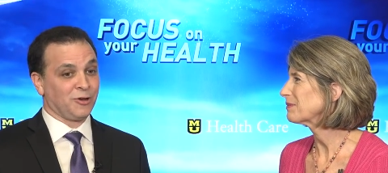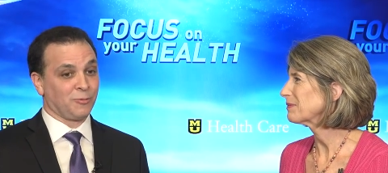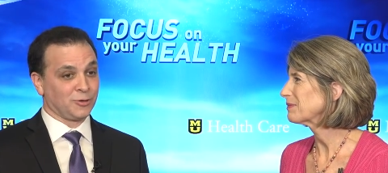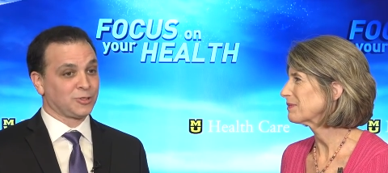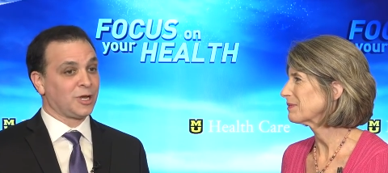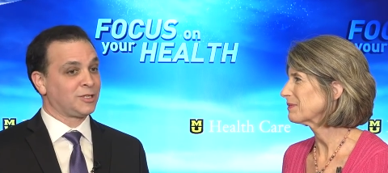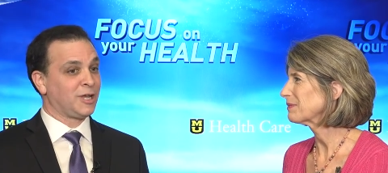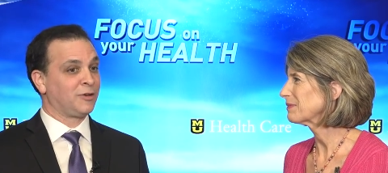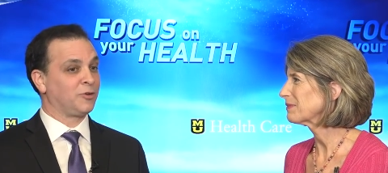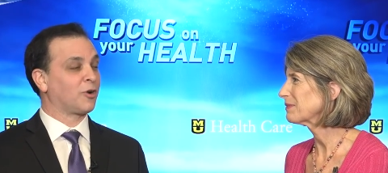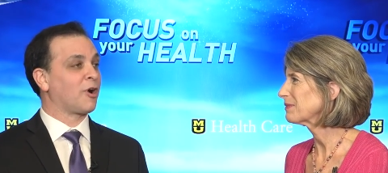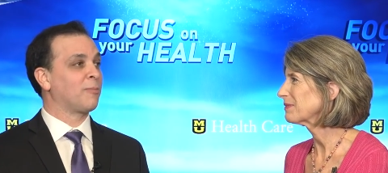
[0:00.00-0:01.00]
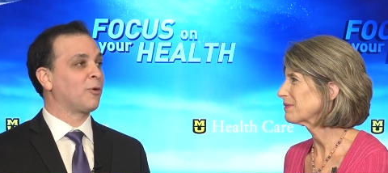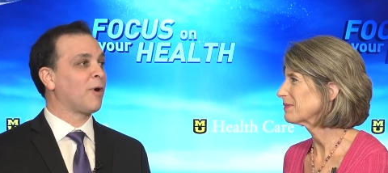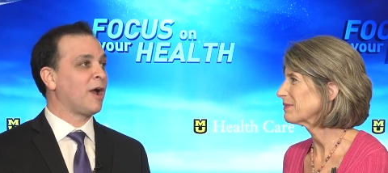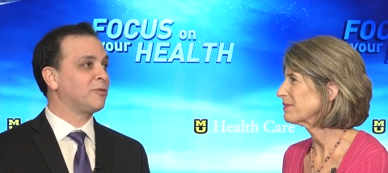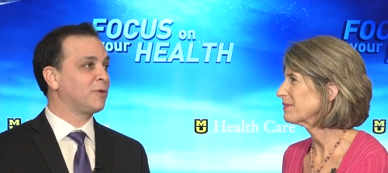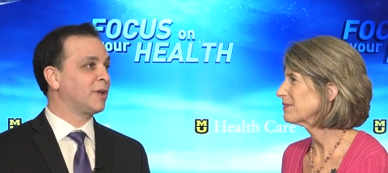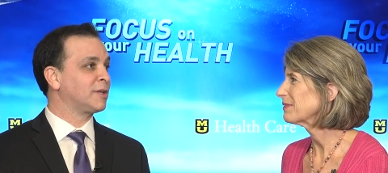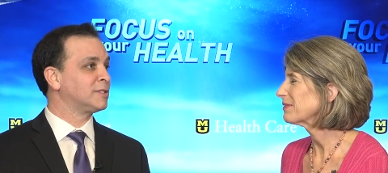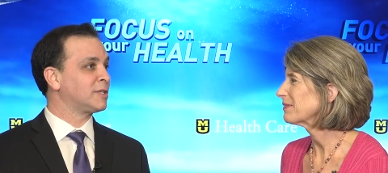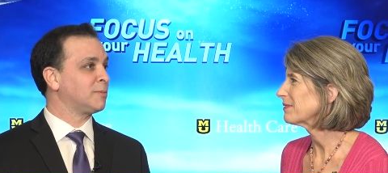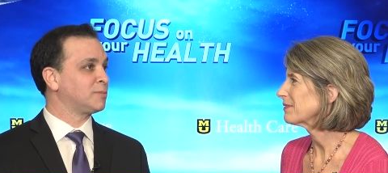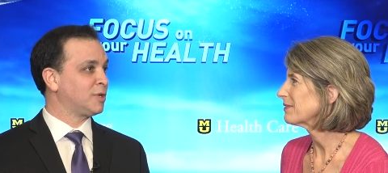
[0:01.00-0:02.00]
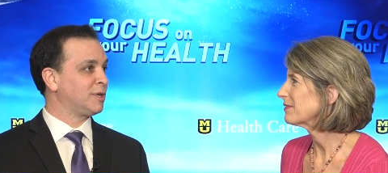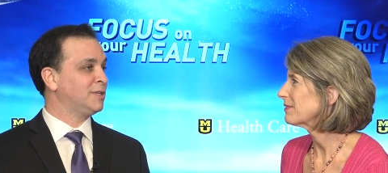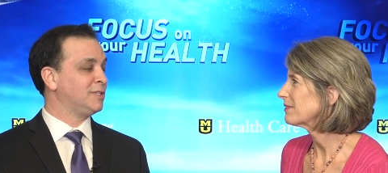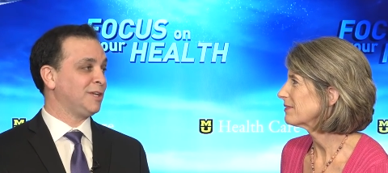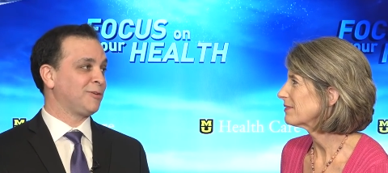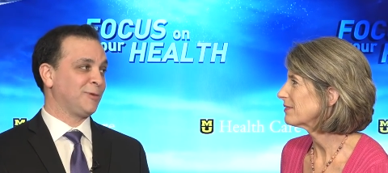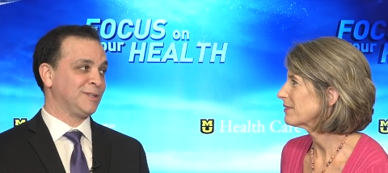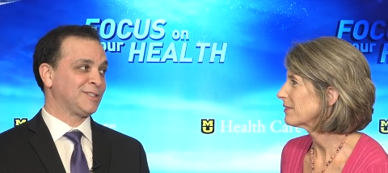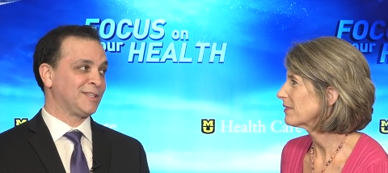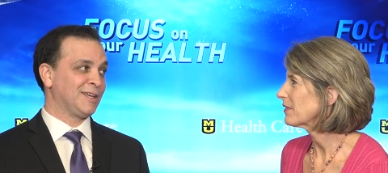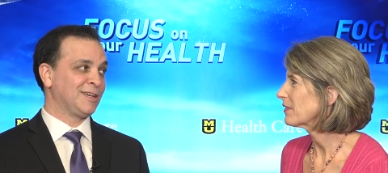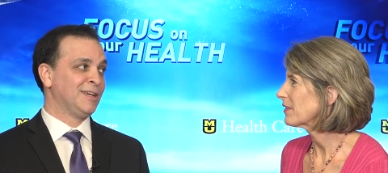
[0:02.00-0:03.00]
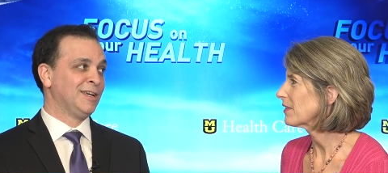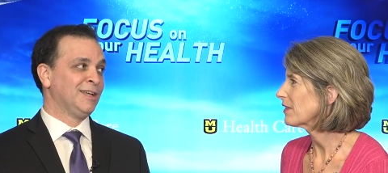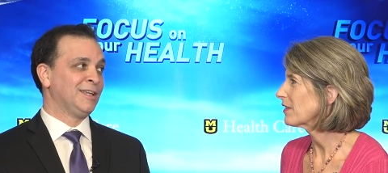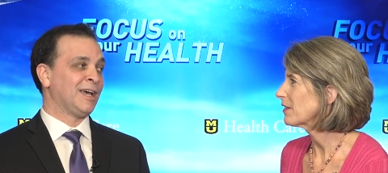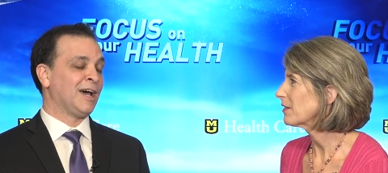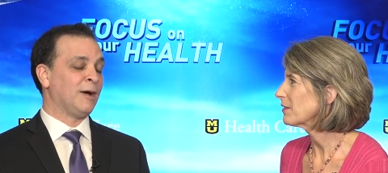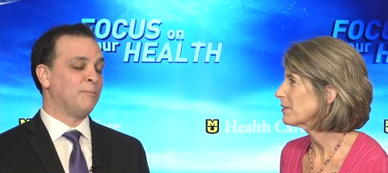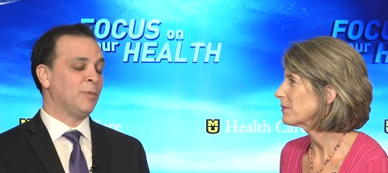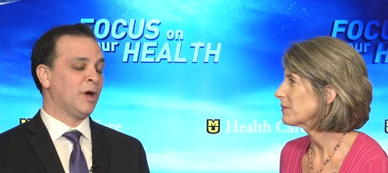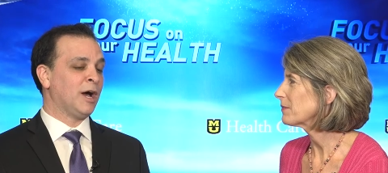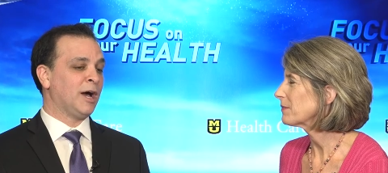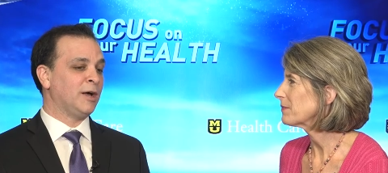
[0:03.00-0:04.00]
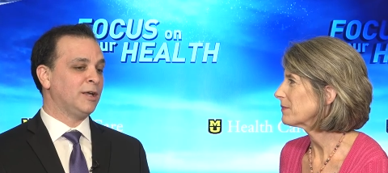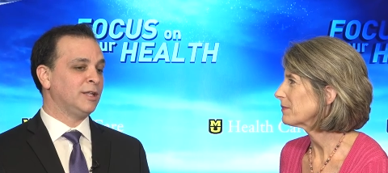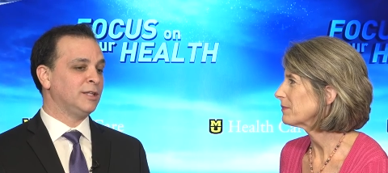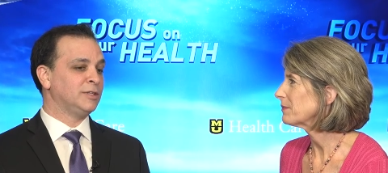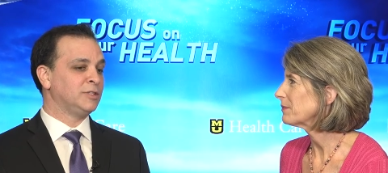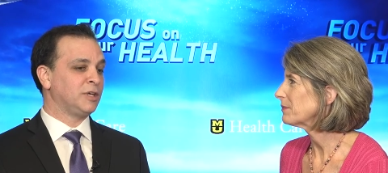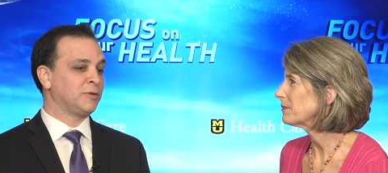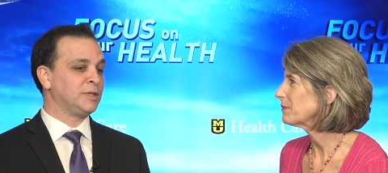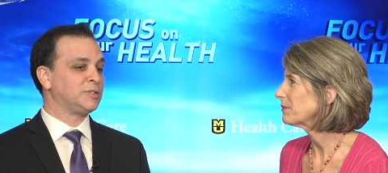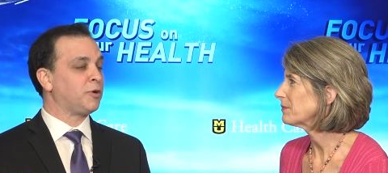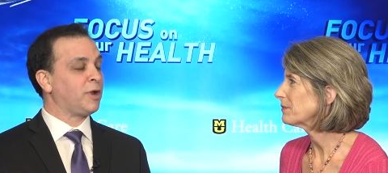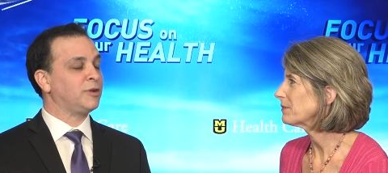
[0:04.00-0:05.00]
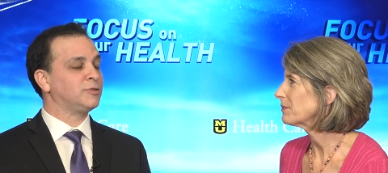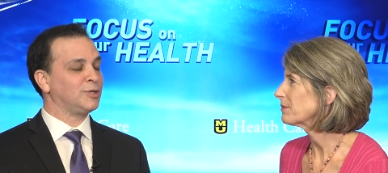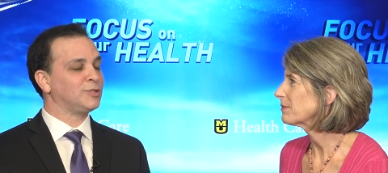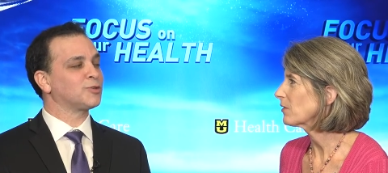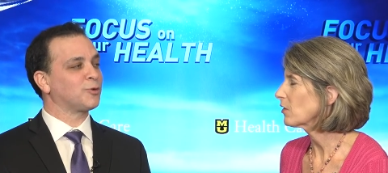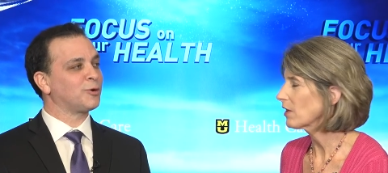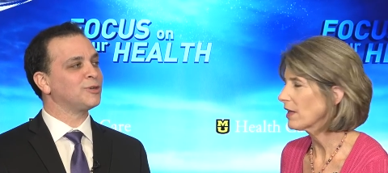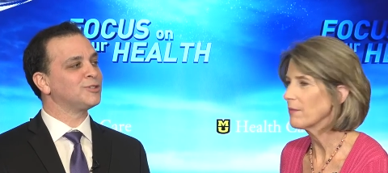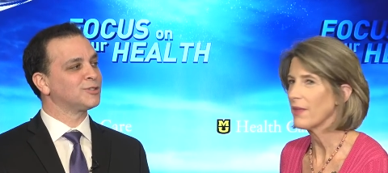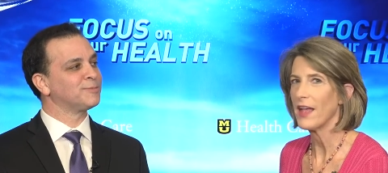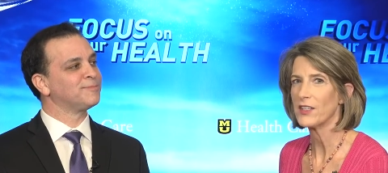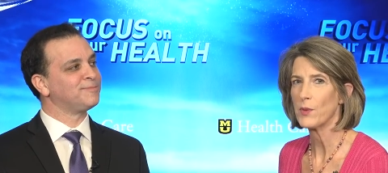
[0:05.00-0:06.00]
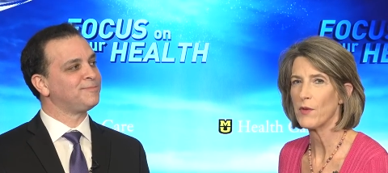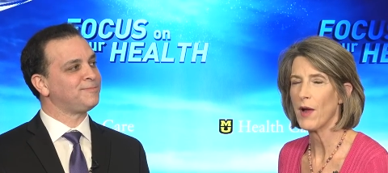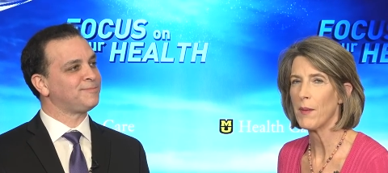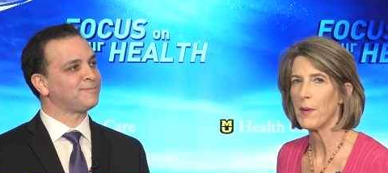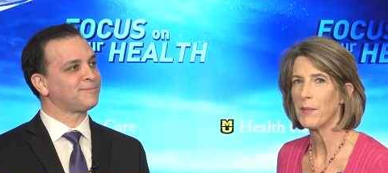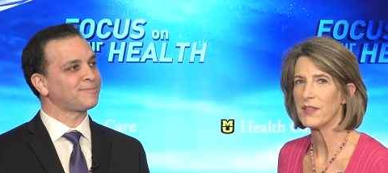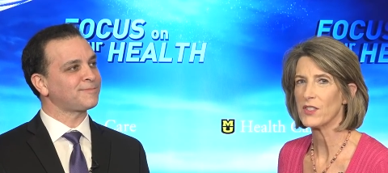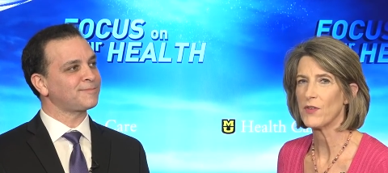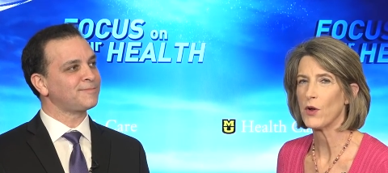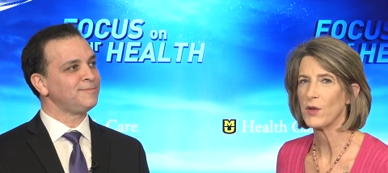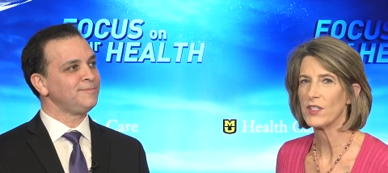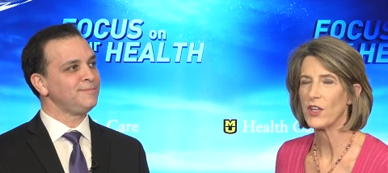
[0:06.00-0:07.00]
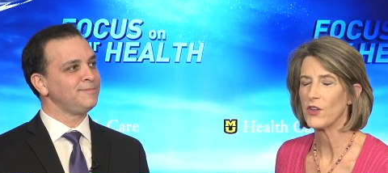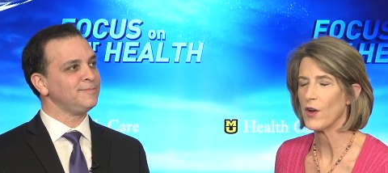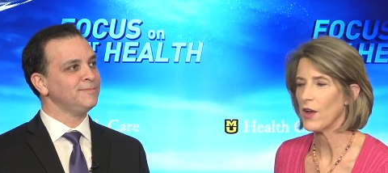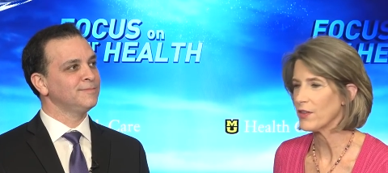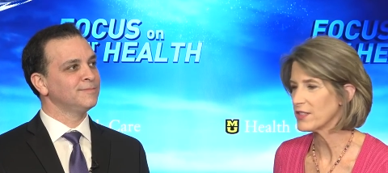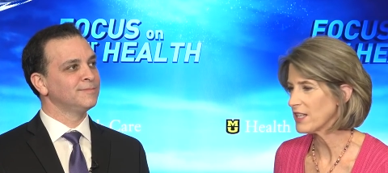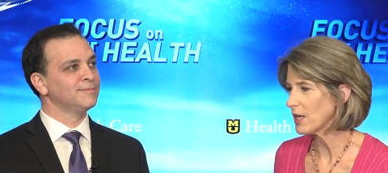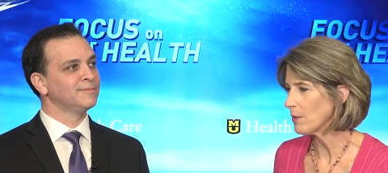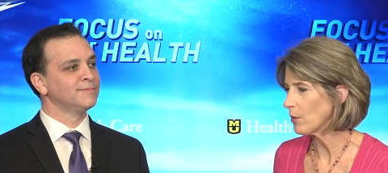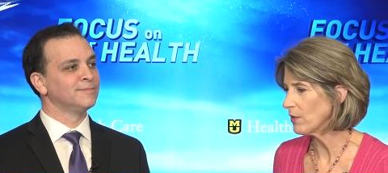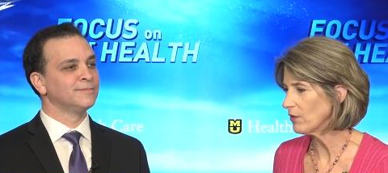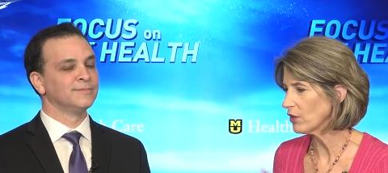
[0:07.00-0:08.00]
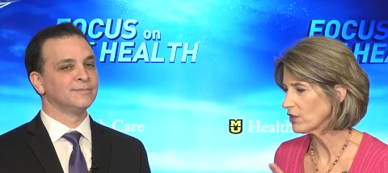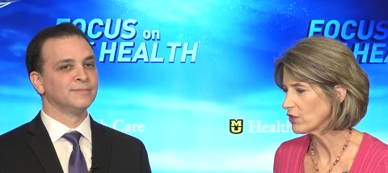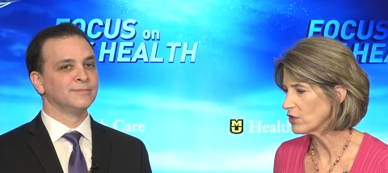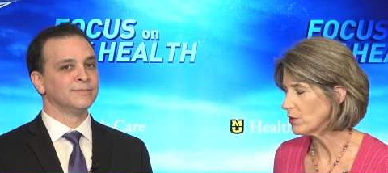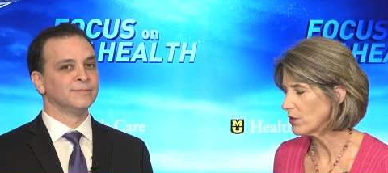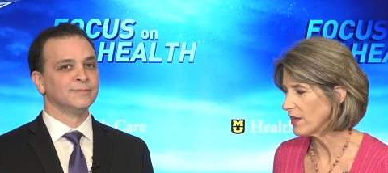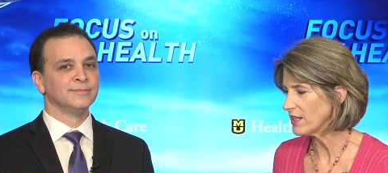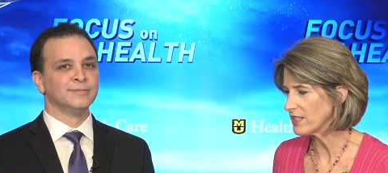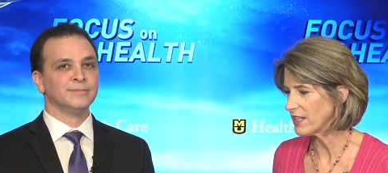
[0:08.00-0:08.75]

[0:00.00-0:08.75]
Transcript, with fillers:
Speaker 1: will shut down your carbohydrate consumption and decrease the um, uh, decrease your energy storage.
Speaker 2: As we wrap up this focus on your health segment, we've looked at two things in